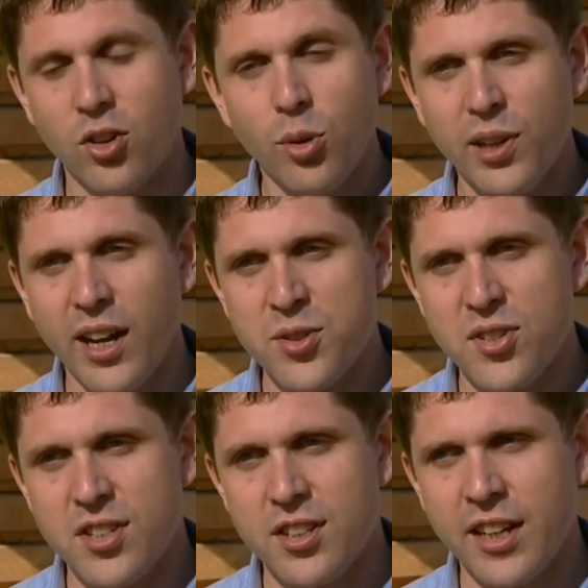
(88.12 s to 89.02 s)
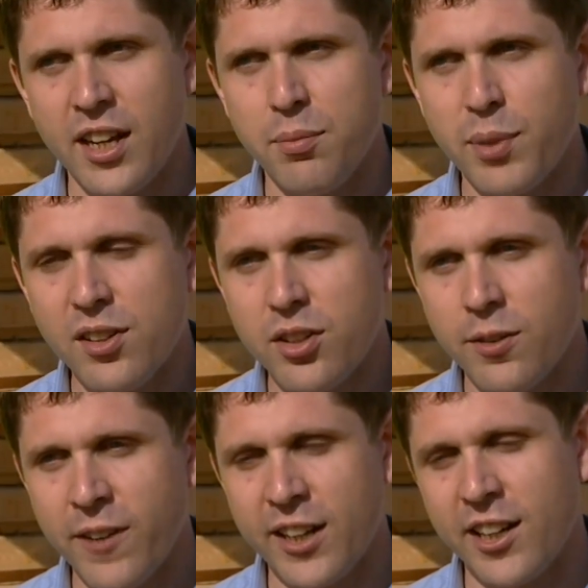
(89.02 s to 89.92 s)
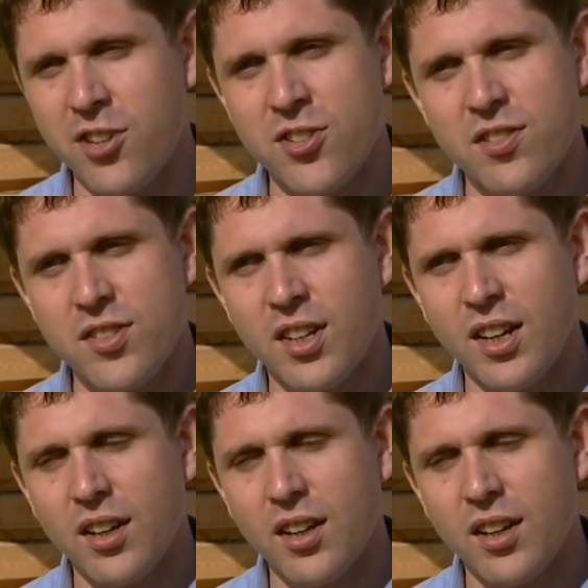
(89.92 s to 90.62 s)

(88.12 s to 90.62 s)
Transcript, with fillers: Normal houses today, built to the regulations,